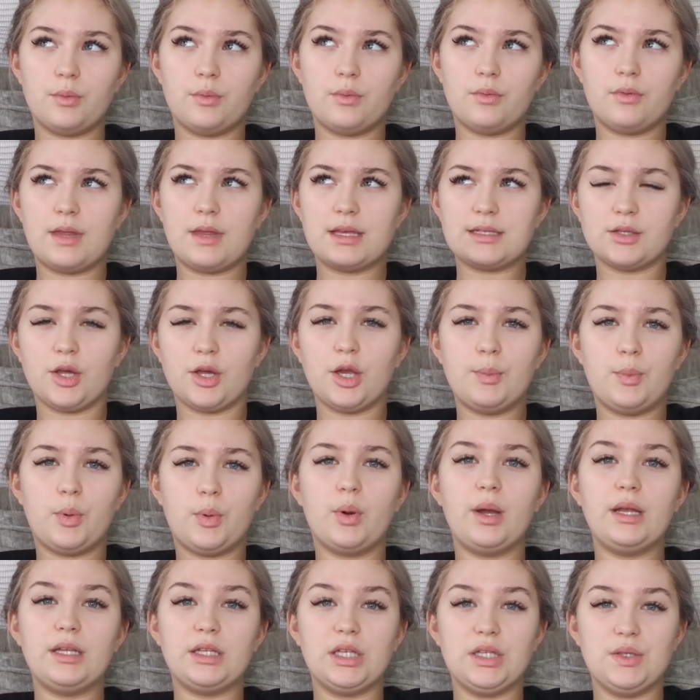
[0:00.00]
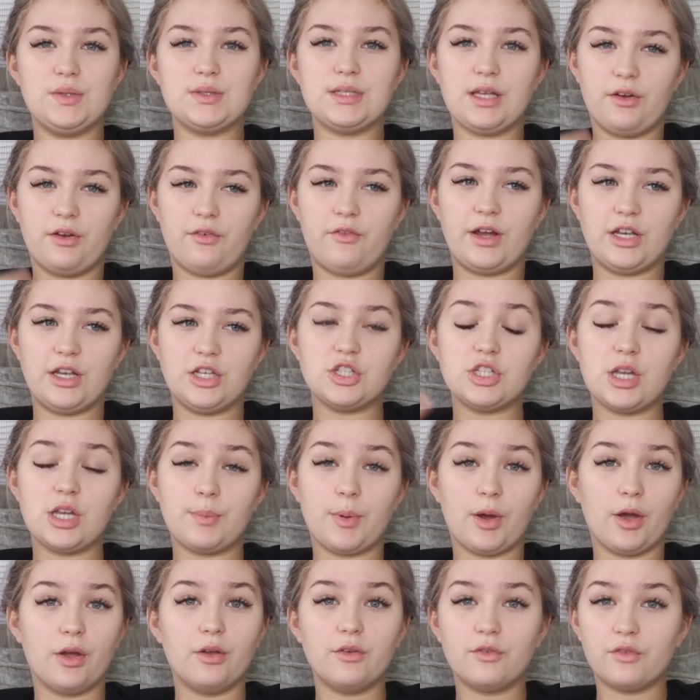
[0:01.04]
there's no point losing a friendship
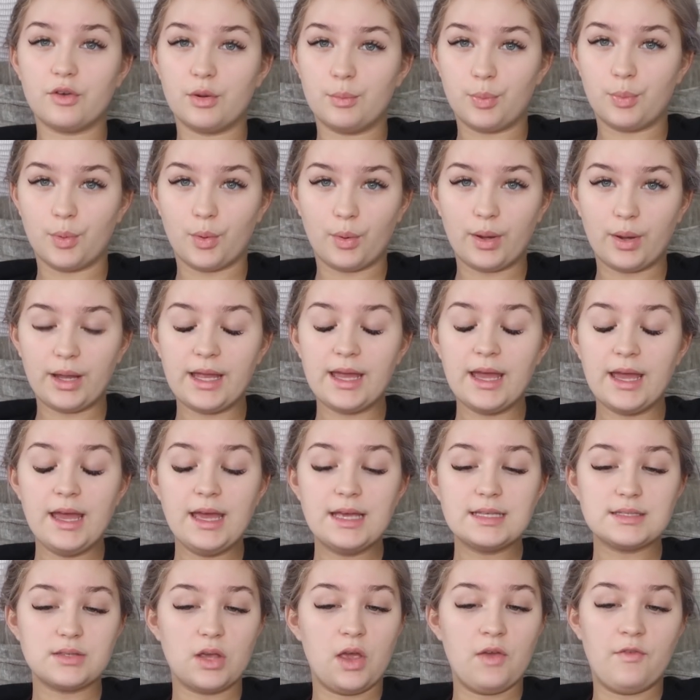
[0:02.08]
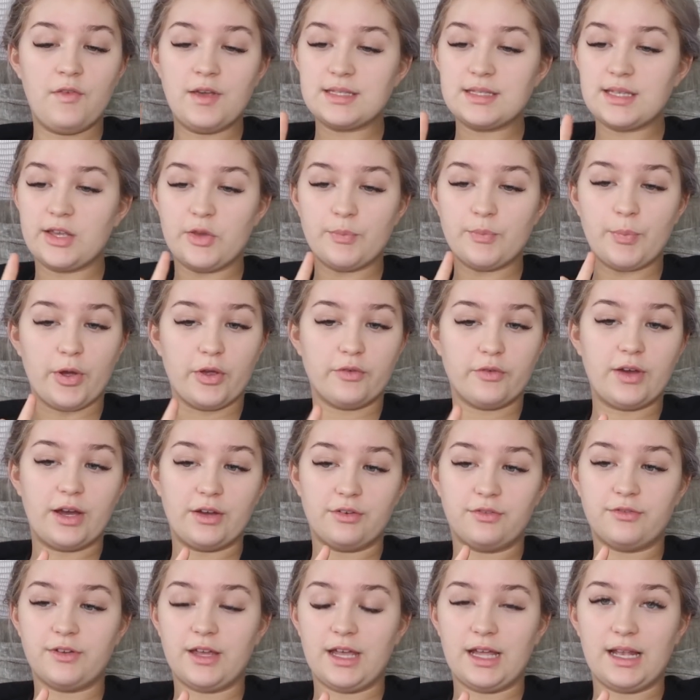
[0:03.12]
over a boy. So if it's that you both have
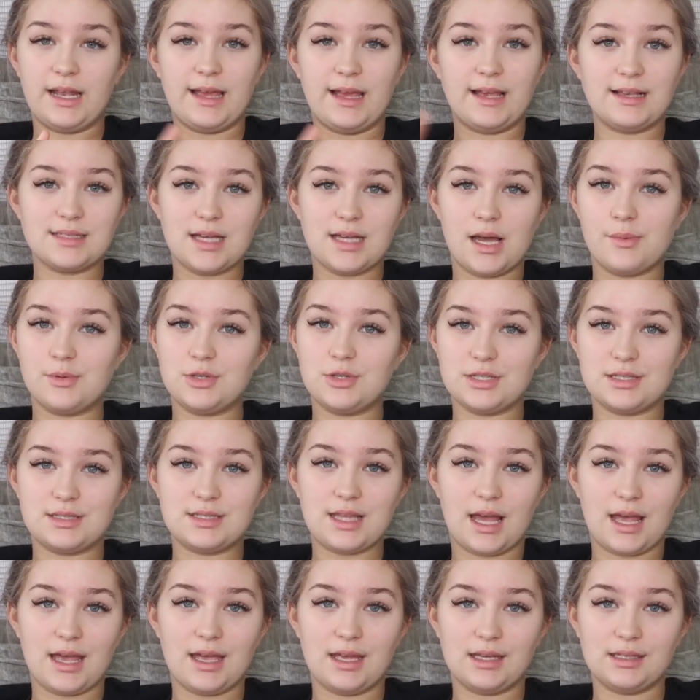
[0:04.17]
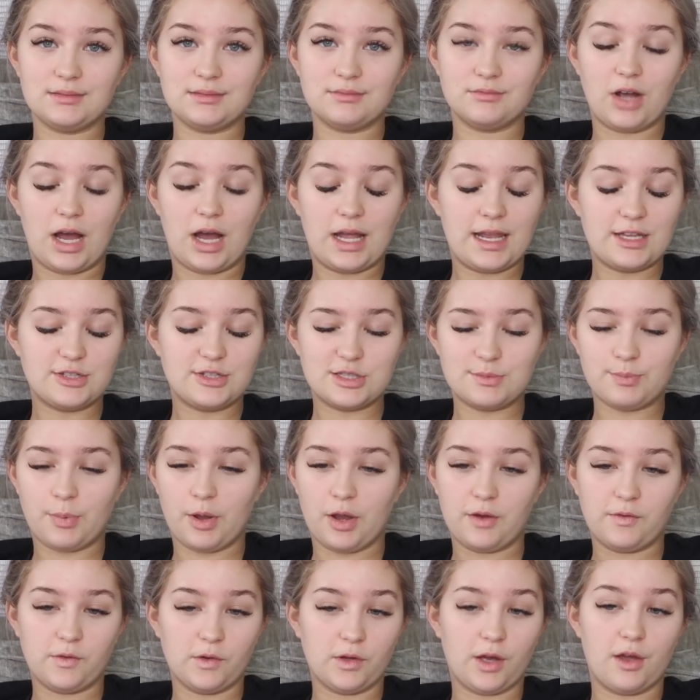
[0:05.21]
feelings, I would just say, right, let's just
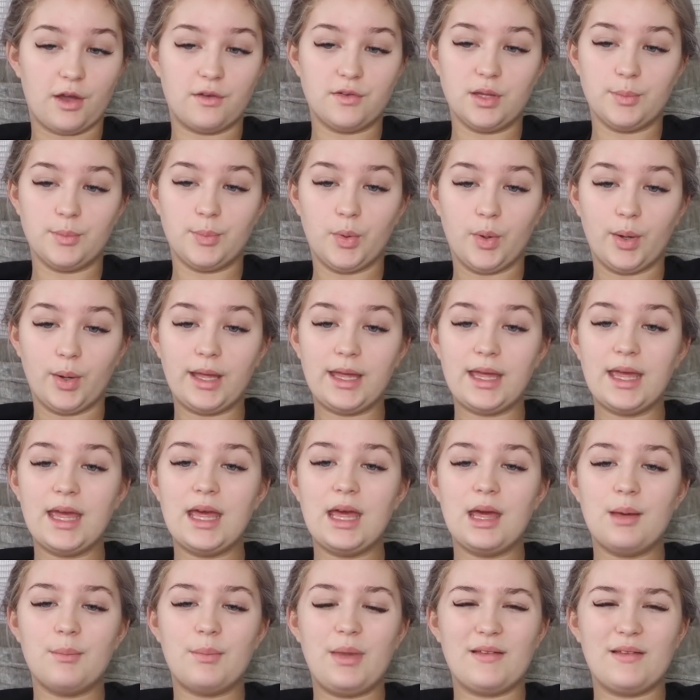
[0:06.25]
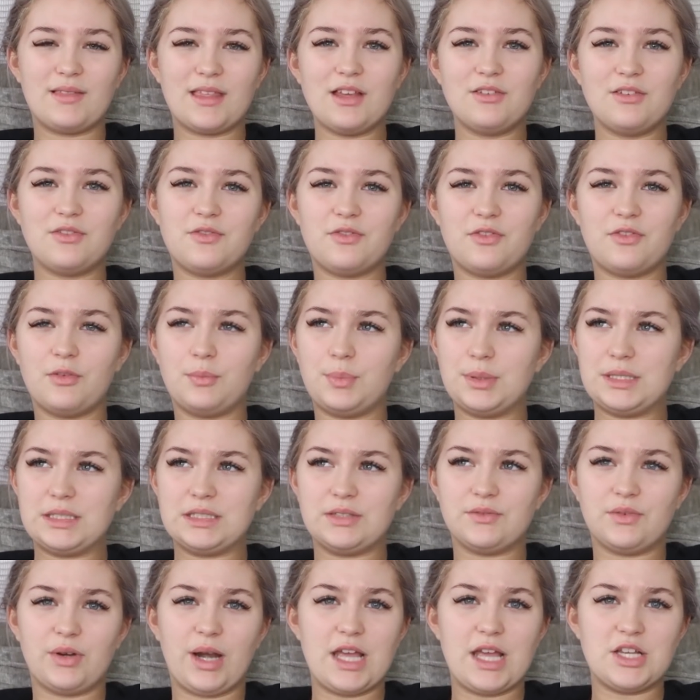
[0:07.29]
both not go for the boy. But if they've forbidden
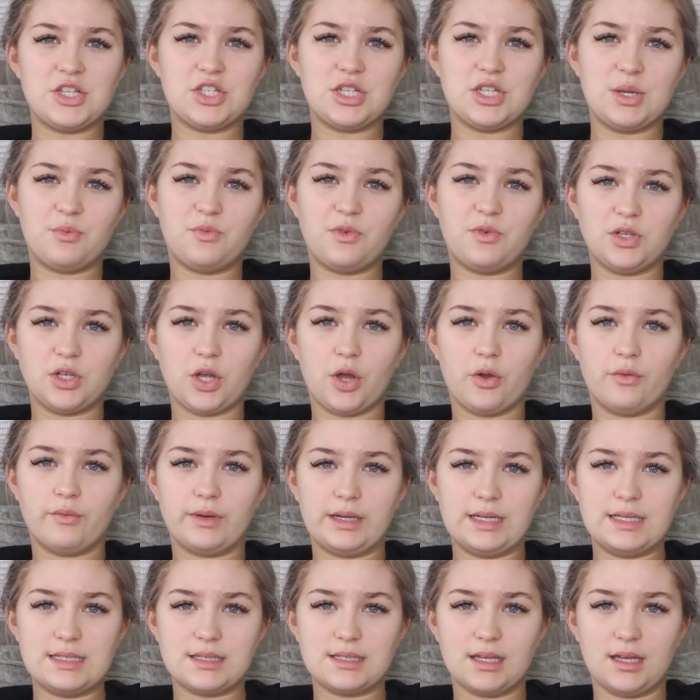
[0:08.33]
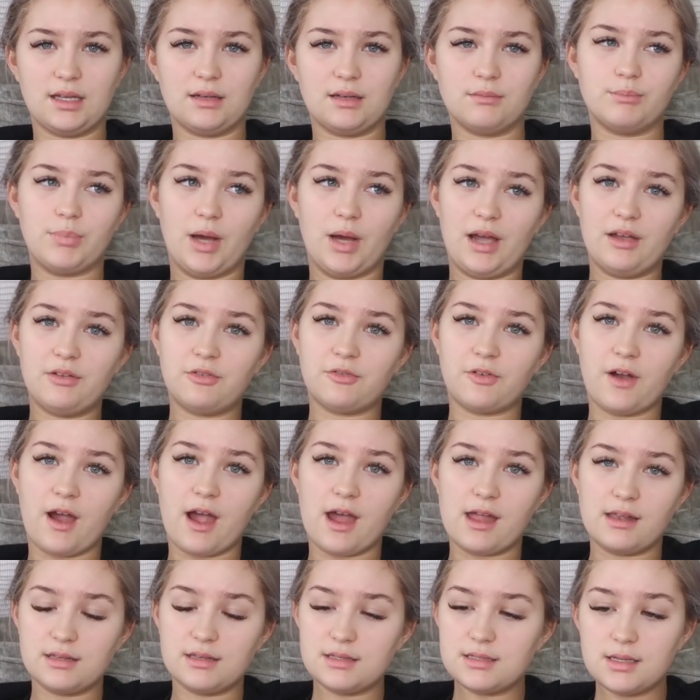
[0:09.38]
the relationship for no reason, bye
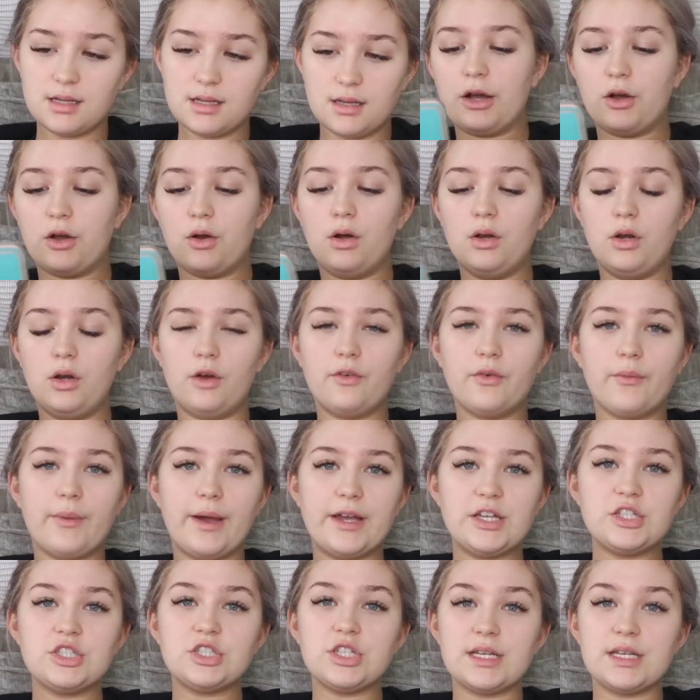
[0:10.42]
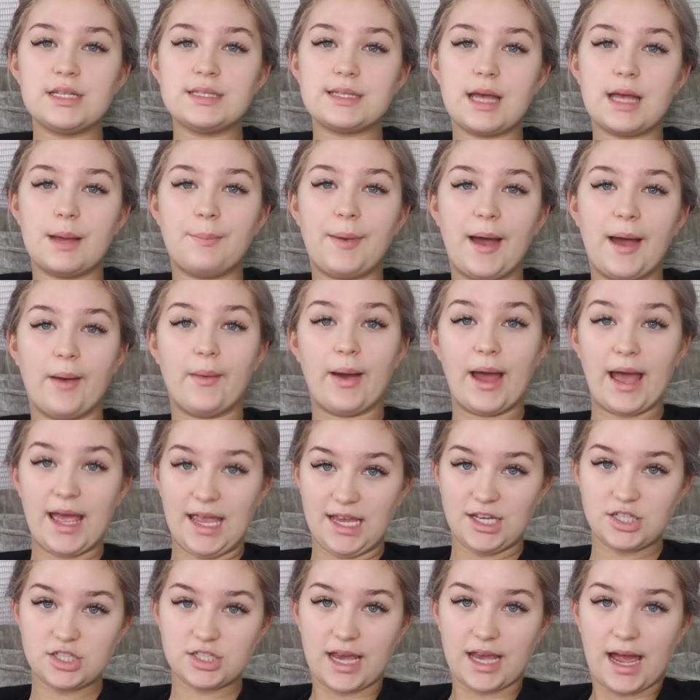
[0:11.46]
friend. I've got a lot of questions about
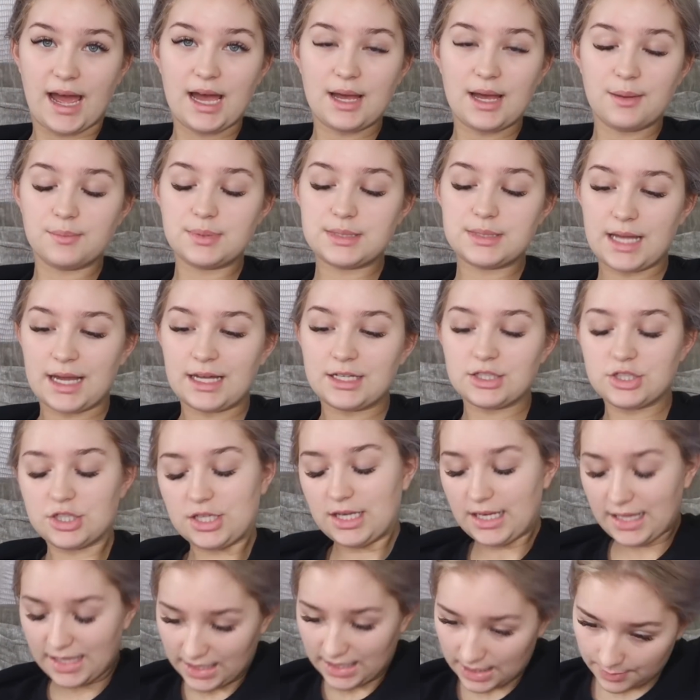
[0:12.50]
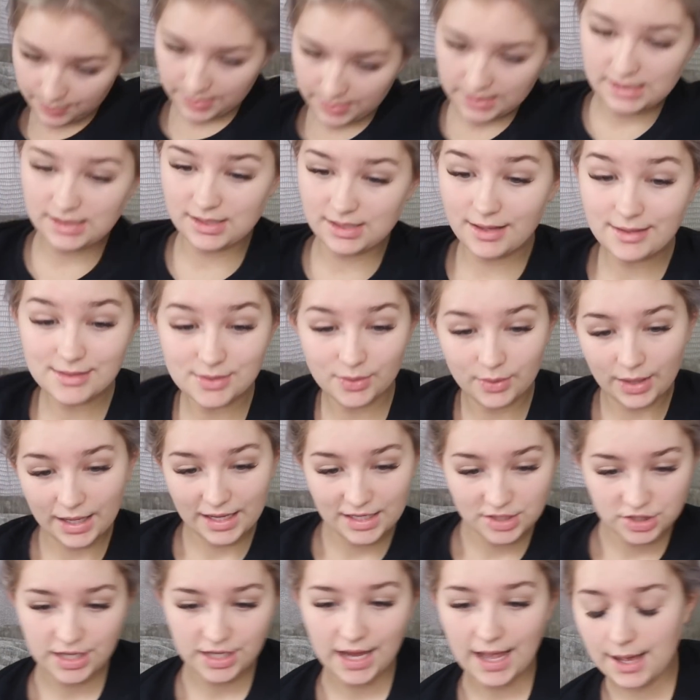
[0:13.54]
age gaps, actually, opinions on
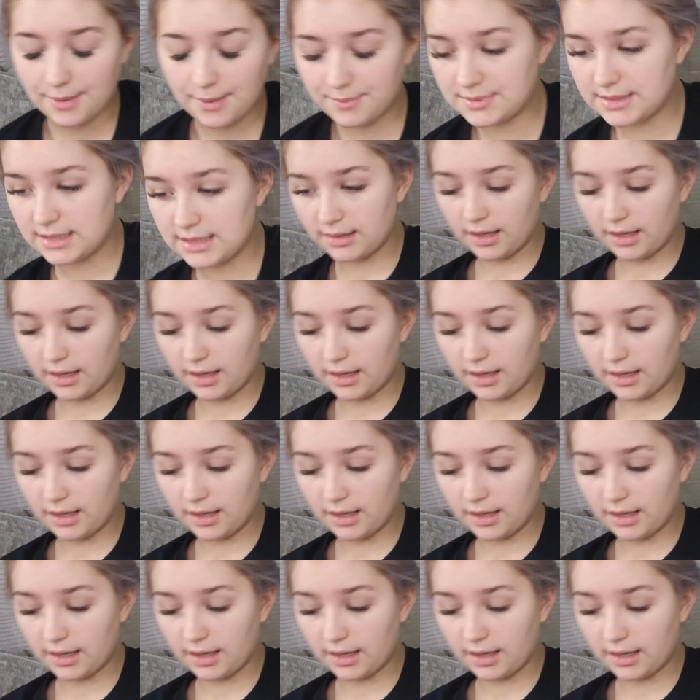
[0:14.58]
age gaps, and